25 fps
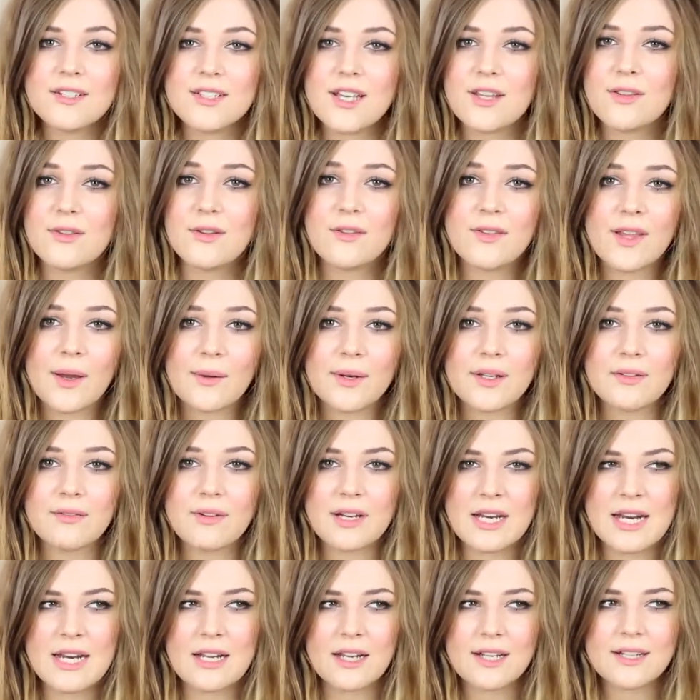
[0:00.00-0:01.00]
So I thought that would look
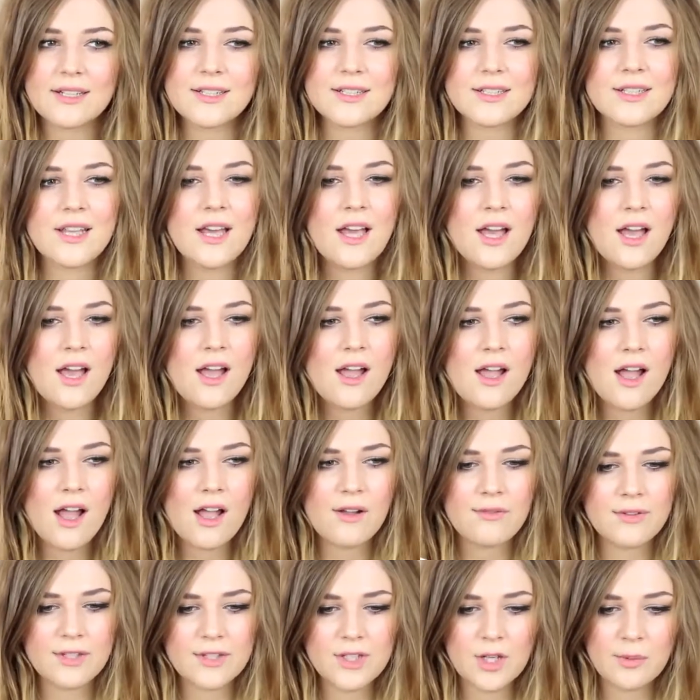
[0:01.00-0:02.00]
really nice
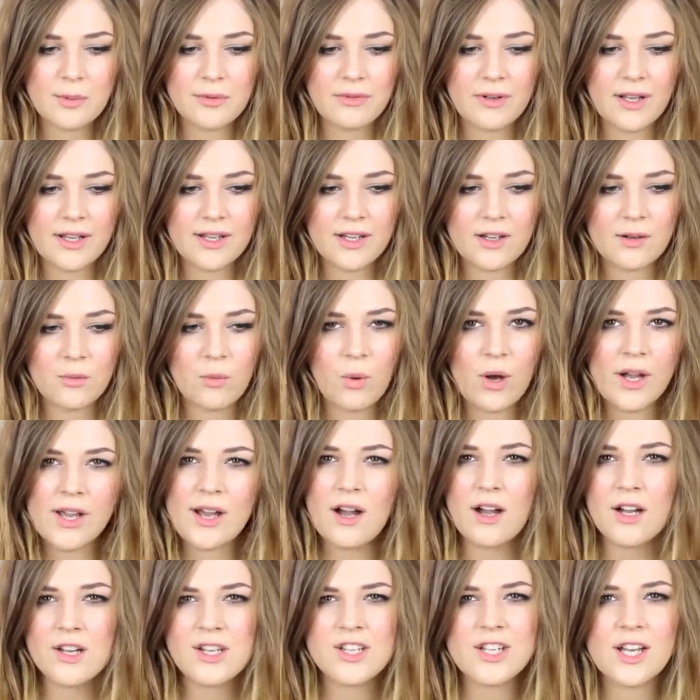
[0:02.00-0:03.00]
over the top of like a
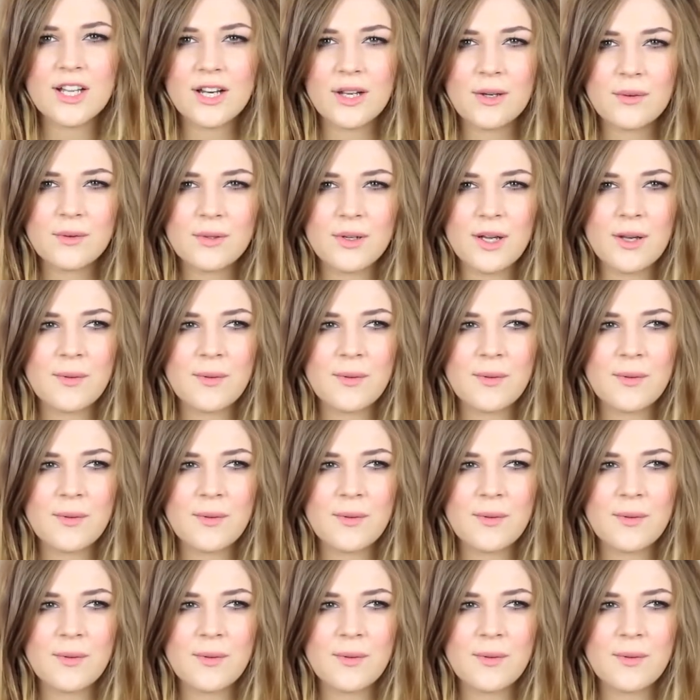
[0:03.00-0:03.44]
white eyeshadow,